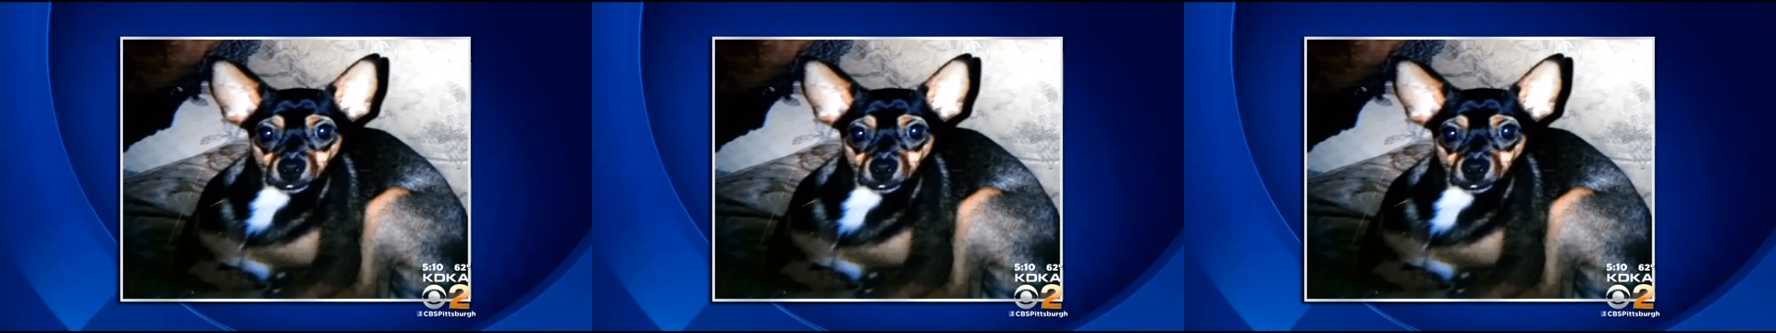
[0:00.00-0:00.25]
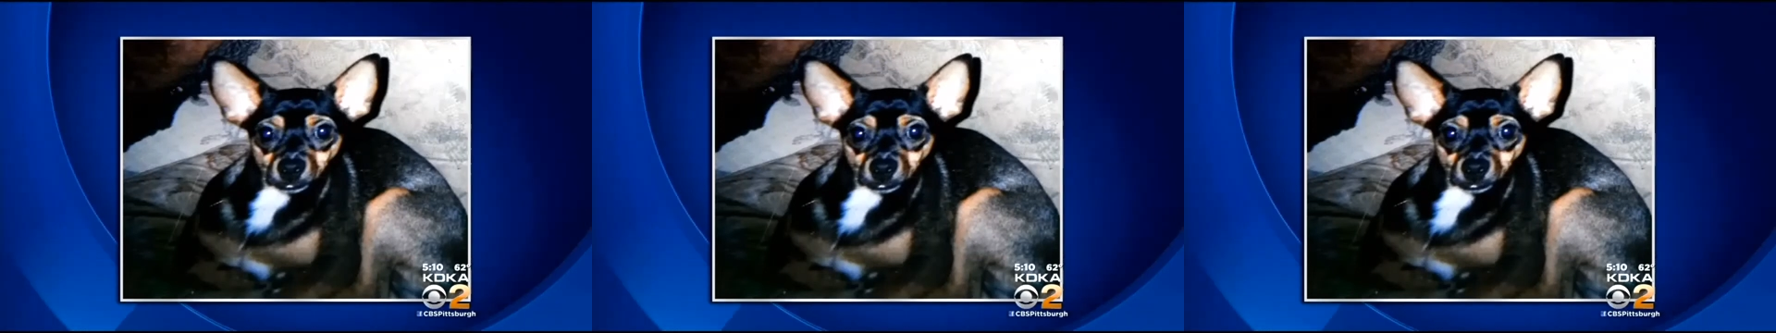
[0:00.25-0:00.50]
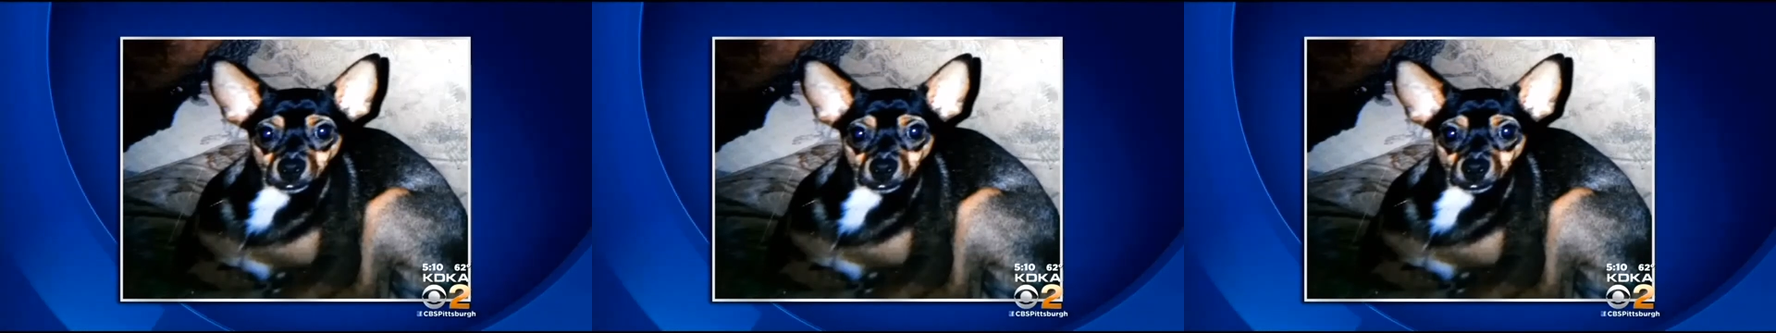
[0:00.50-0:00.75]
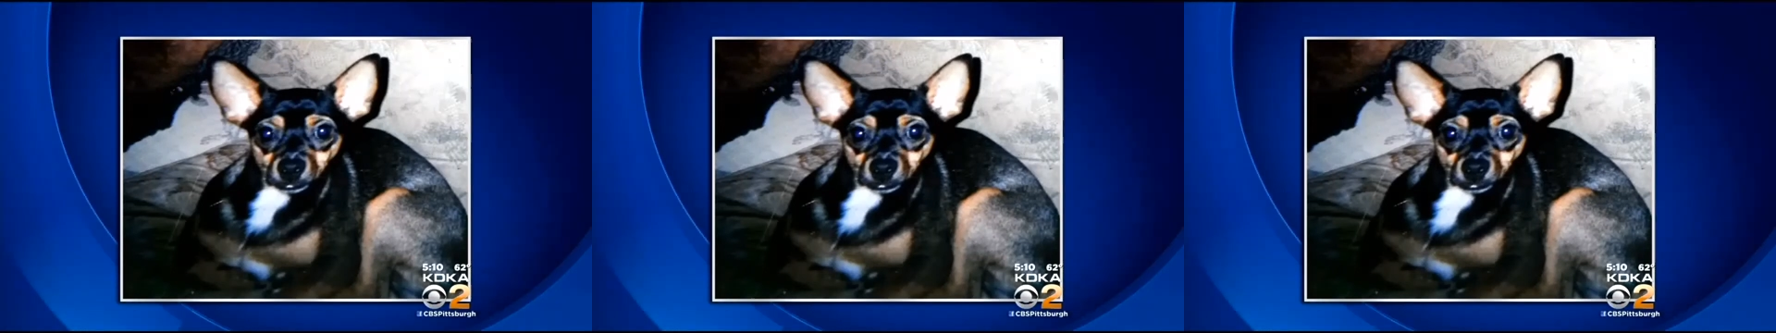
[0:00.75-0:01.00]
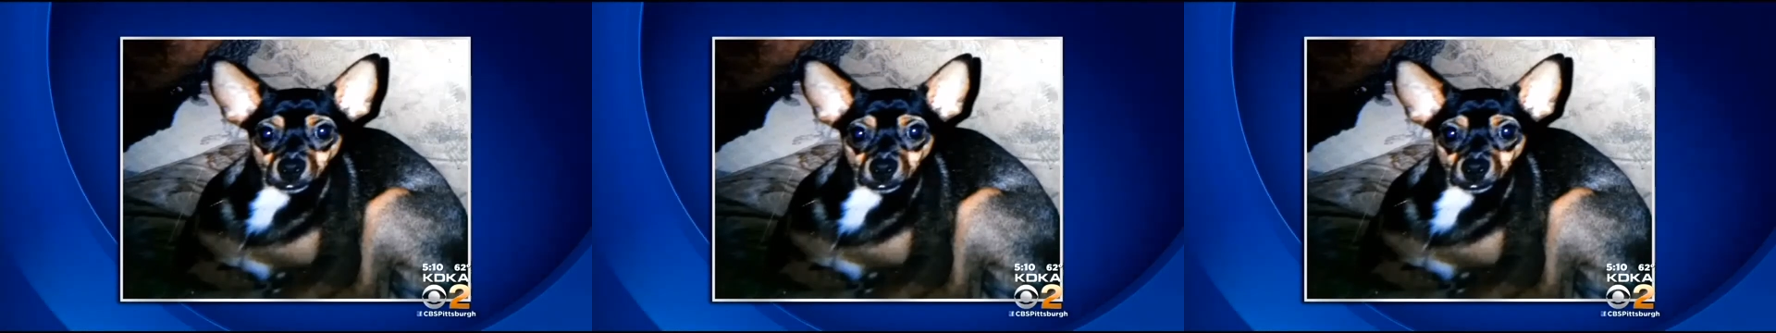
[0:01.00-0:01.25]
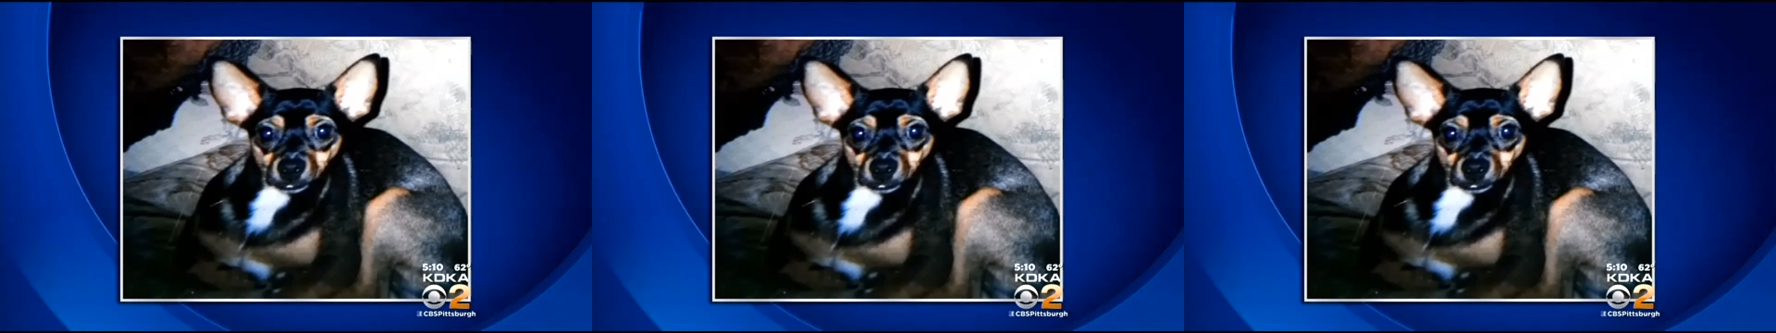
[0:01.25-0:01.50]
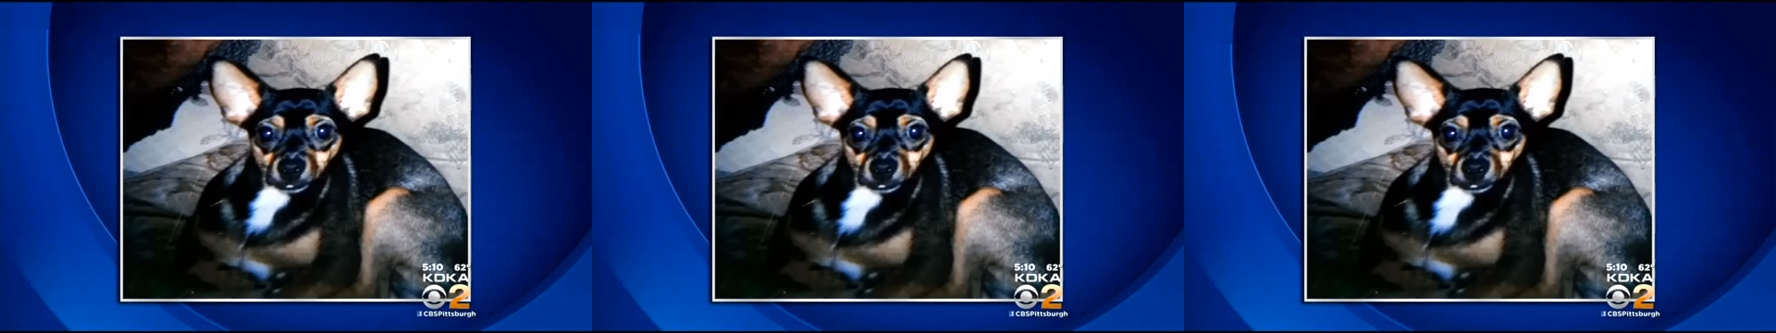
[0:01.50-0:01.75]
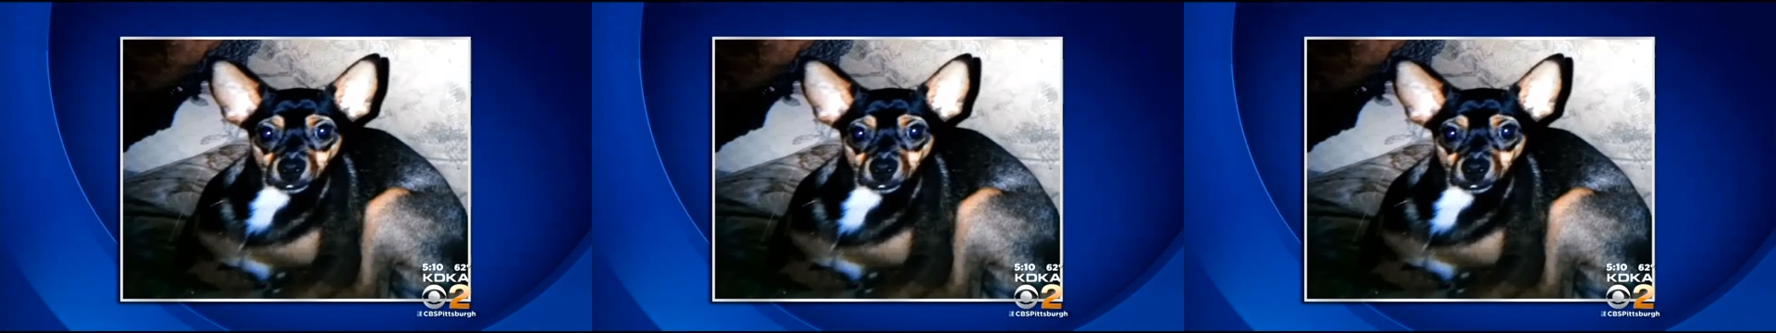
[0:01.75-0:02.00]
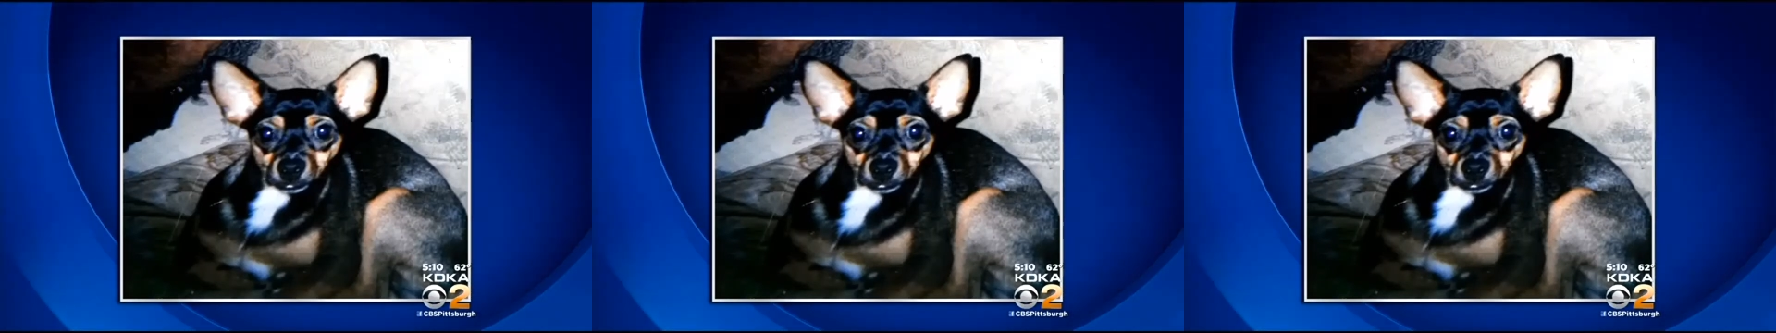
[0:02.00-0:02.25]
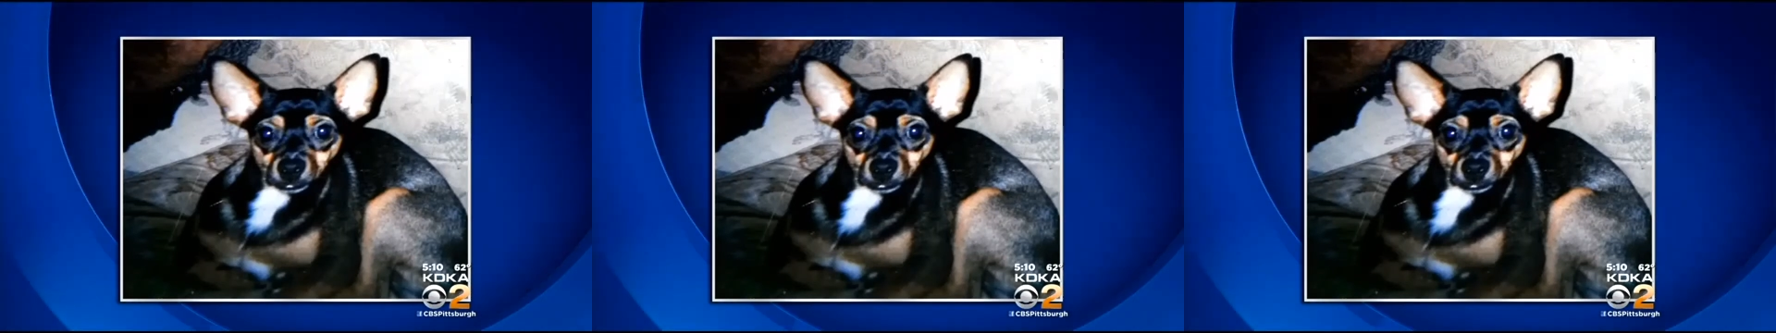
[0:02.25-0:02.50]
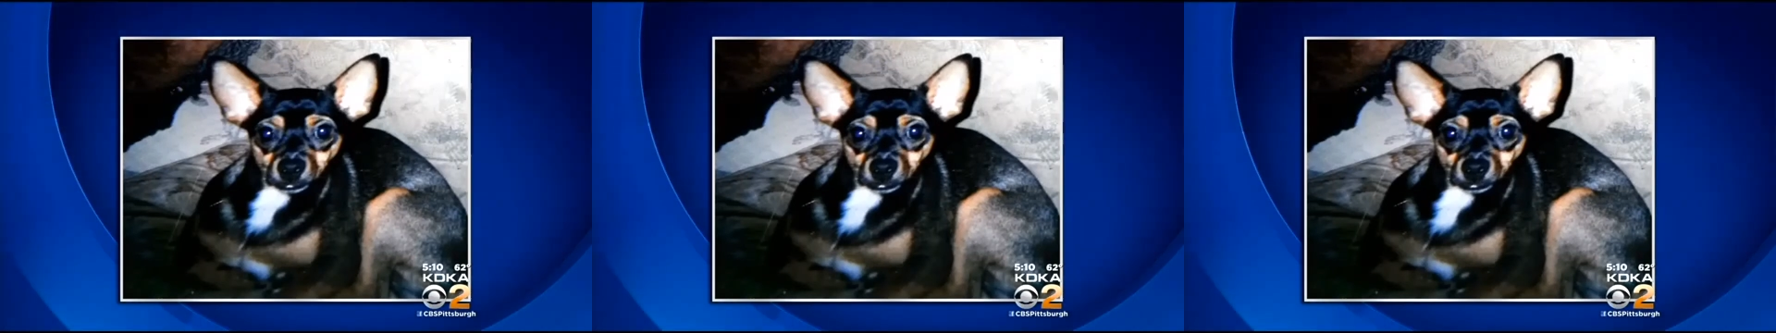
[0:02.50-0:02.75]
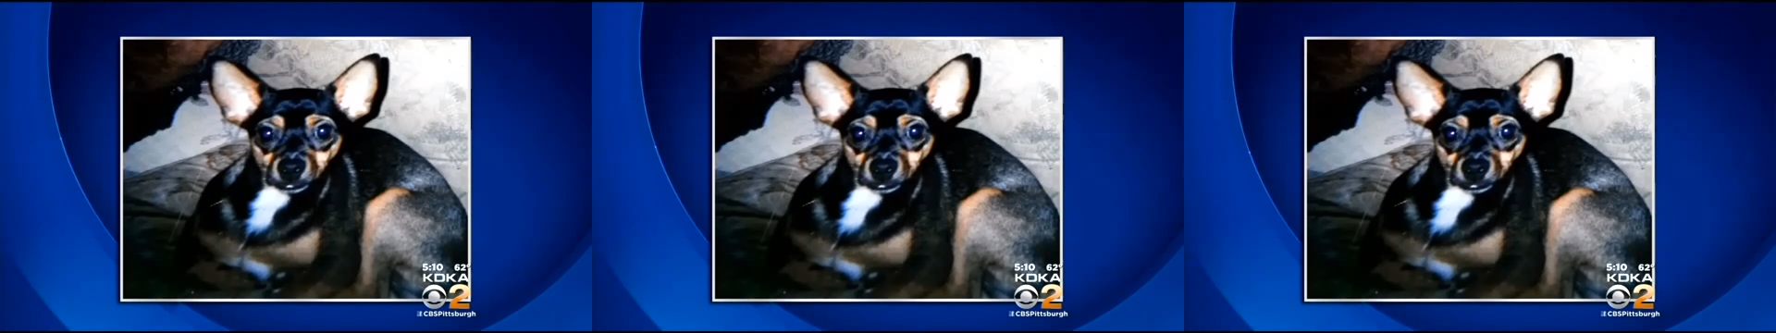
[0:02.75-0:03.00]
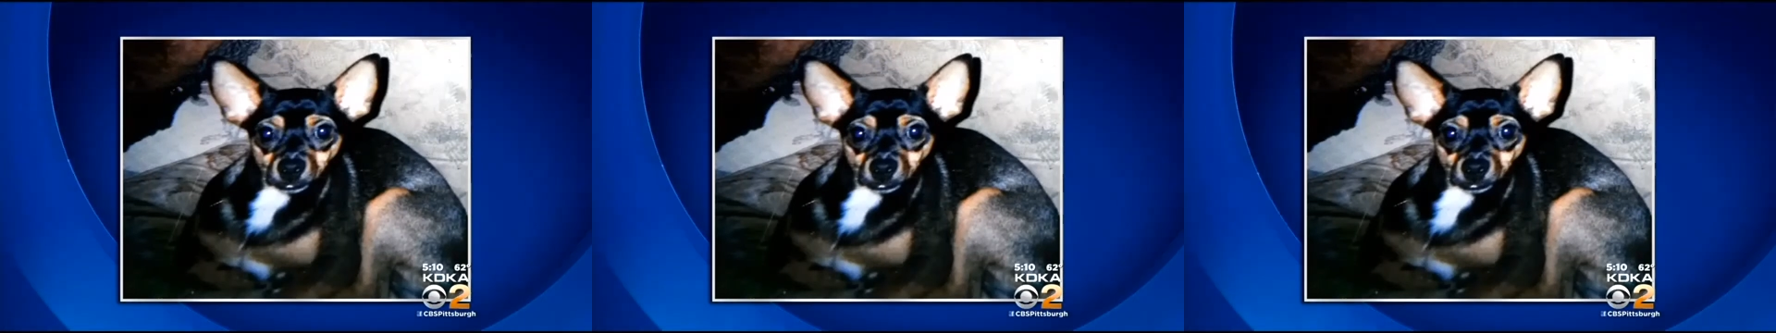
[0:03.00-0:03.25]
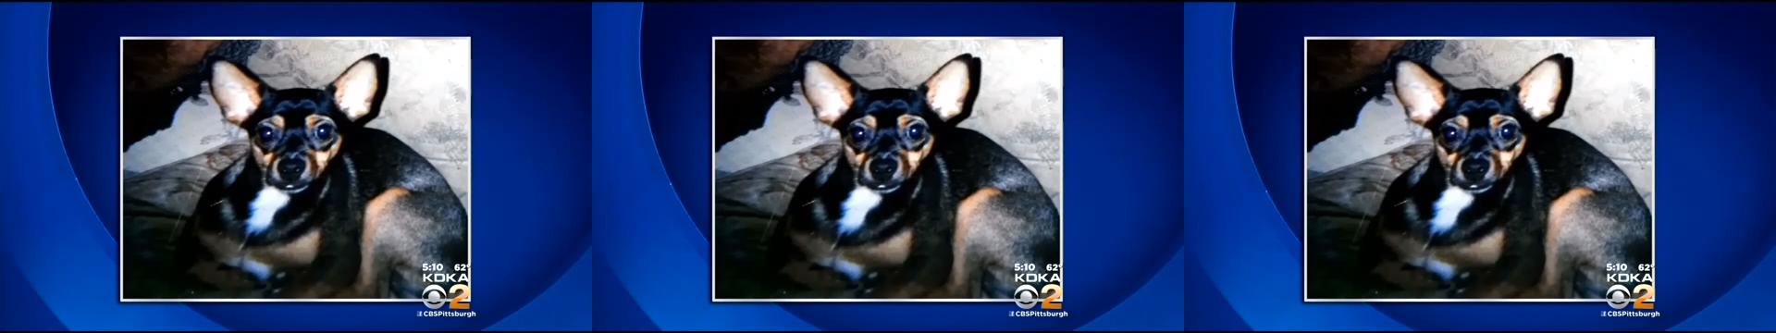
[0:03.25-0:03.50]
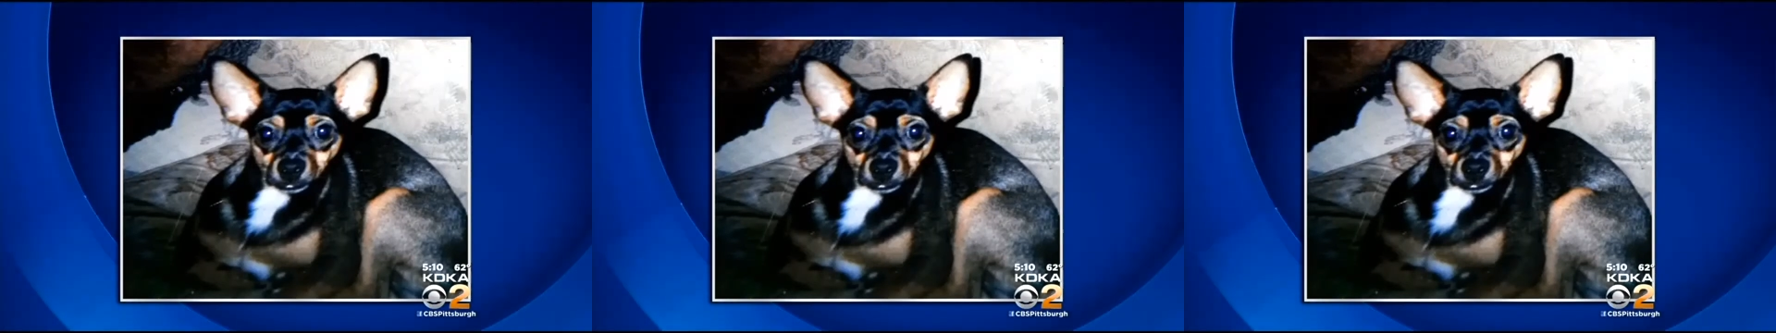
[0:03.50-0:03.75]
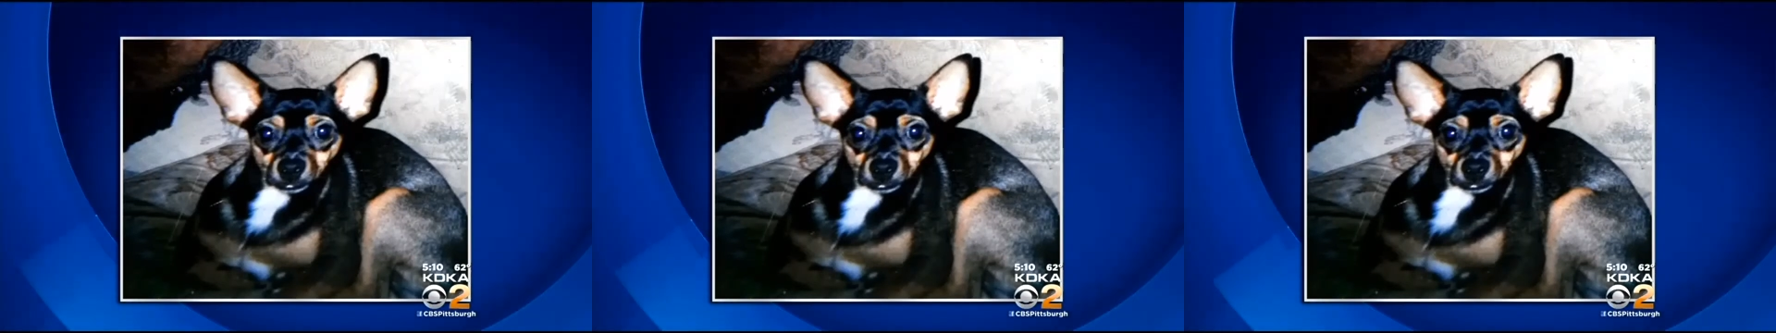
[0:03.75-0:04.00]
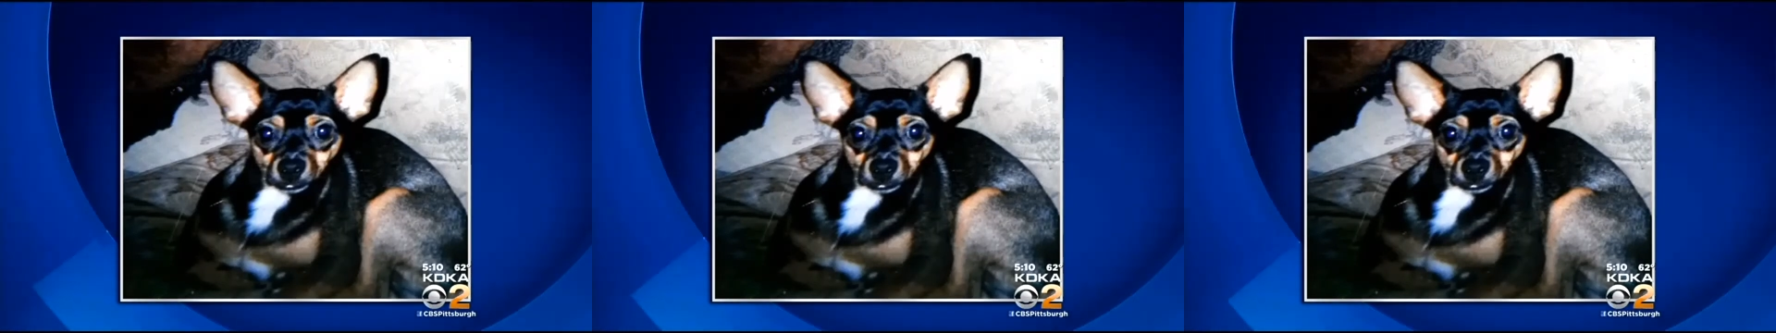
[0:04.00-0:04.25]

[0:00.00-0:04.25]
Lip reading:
[unreadable: no face in view]